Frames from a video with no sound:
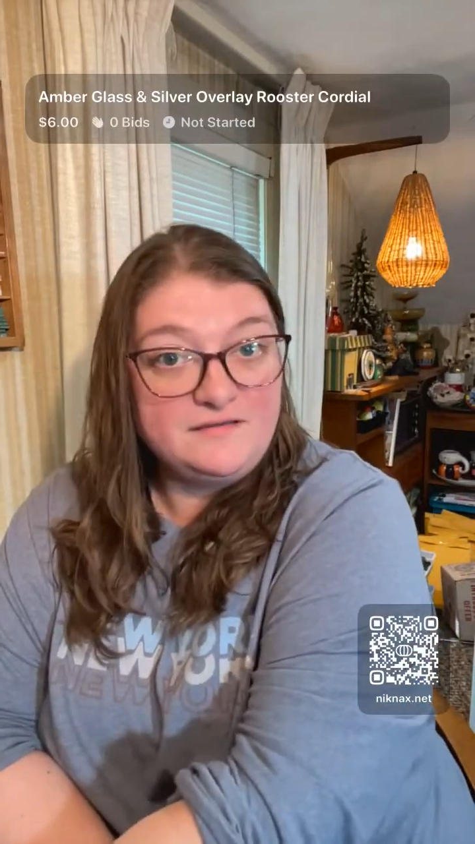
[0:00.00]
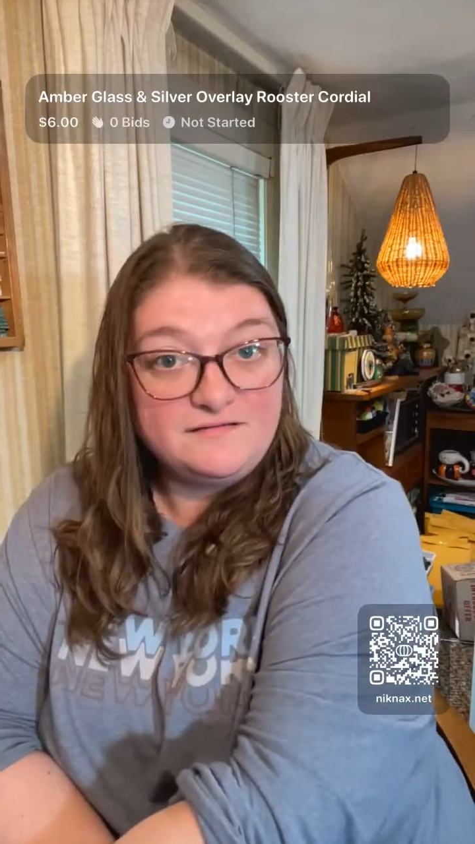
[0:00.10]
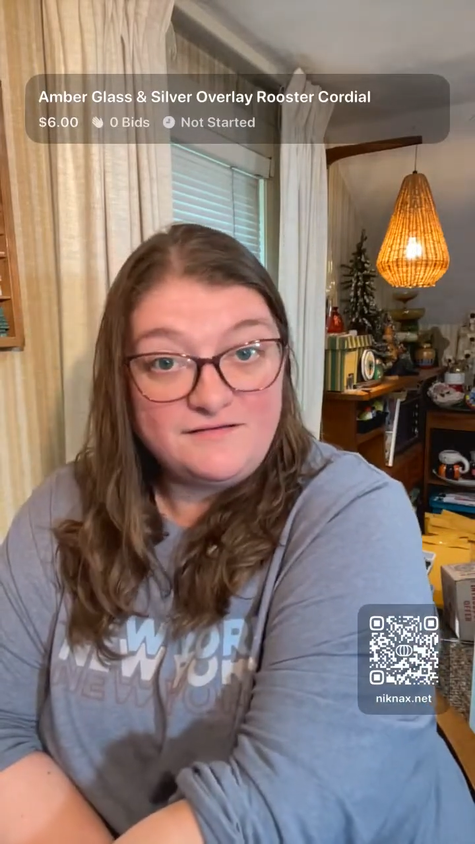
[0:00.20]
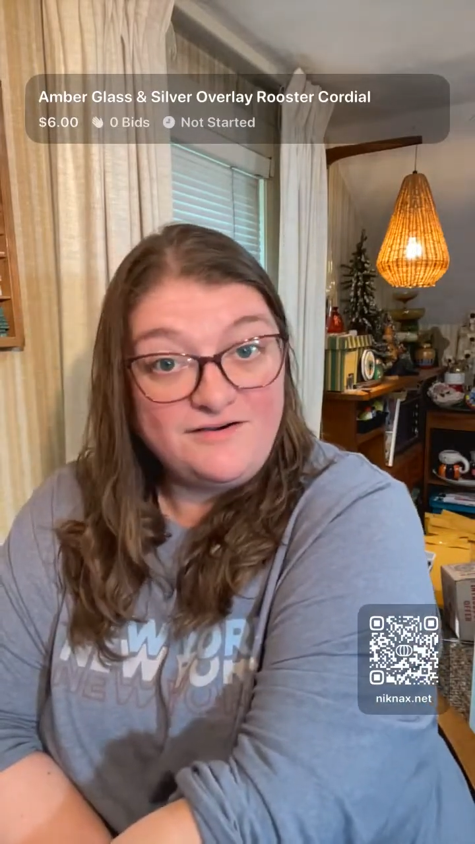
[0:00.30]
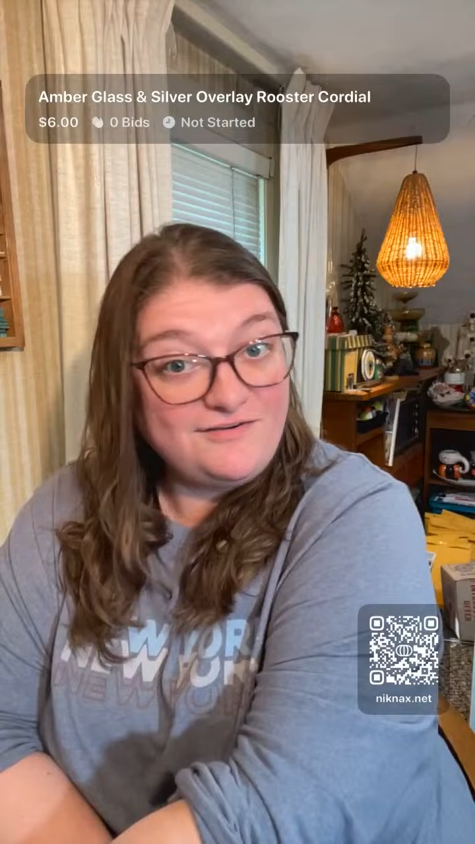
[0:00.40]

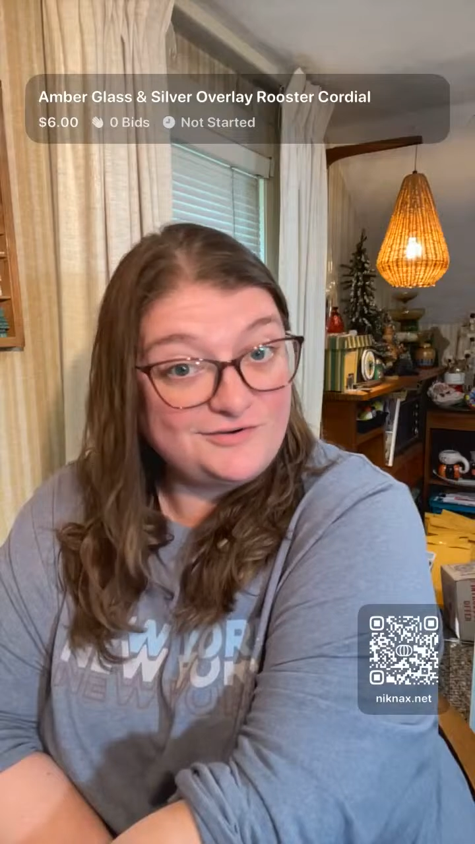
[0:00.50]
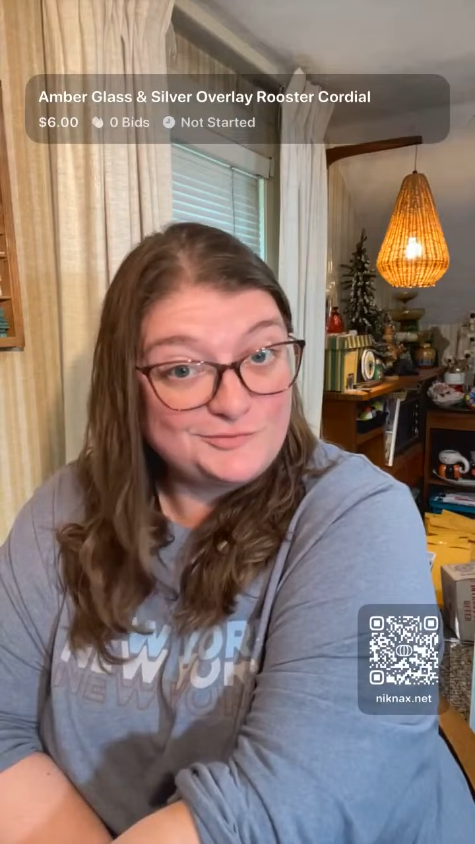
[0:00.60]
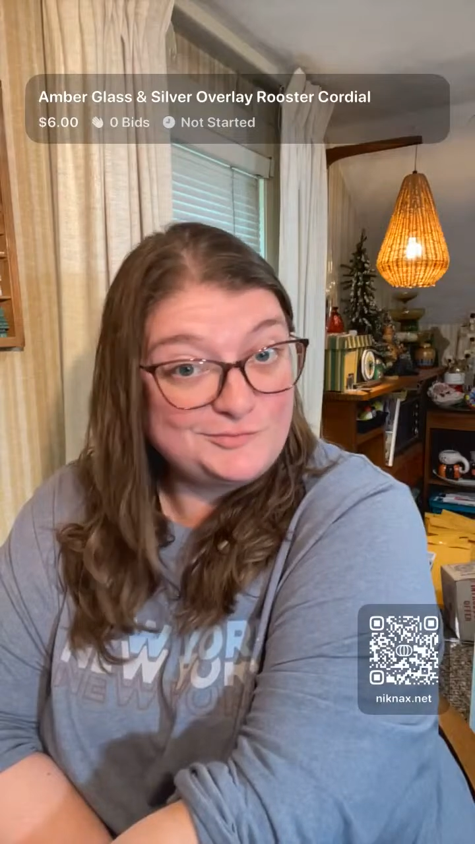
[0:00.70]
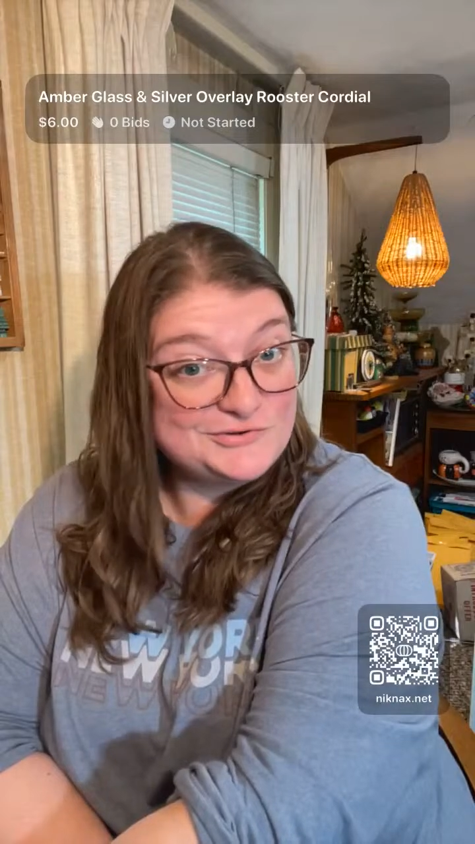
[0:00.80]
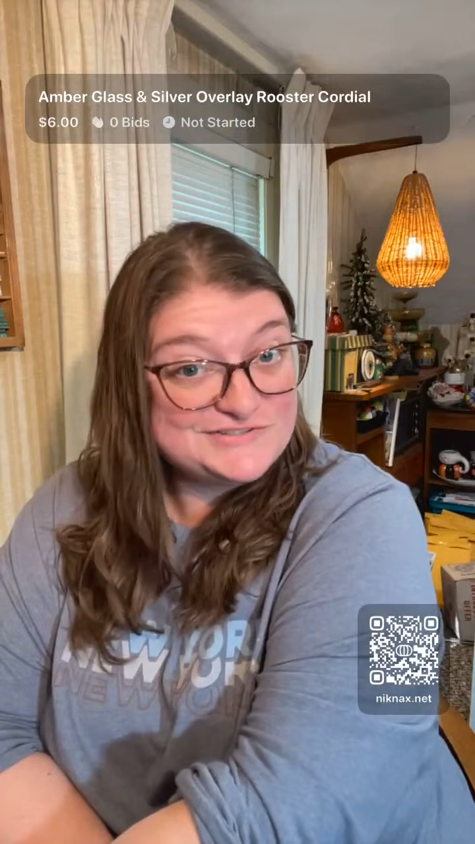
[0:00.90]

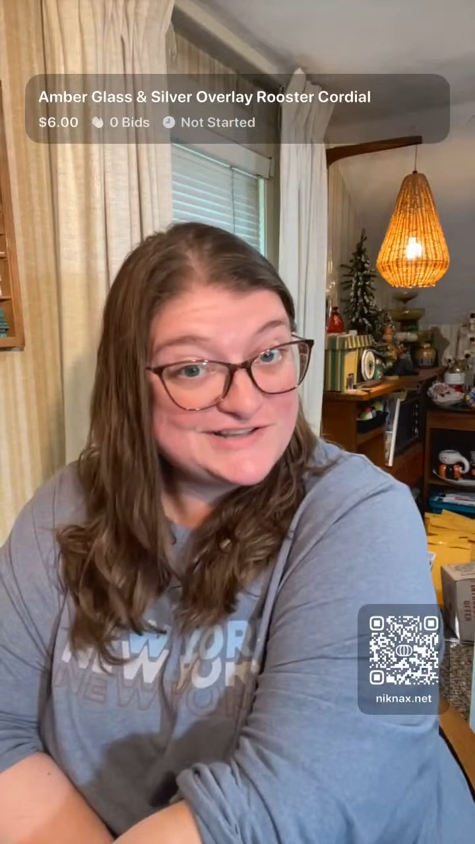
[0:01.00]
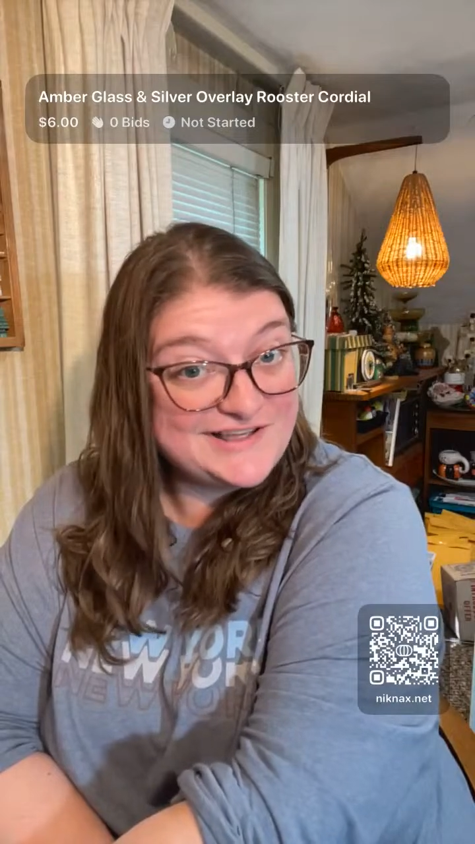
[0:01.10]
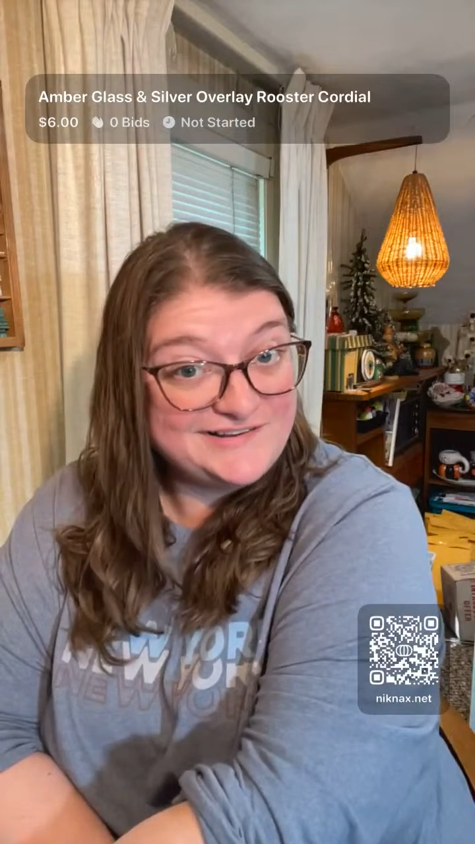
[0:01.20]
100%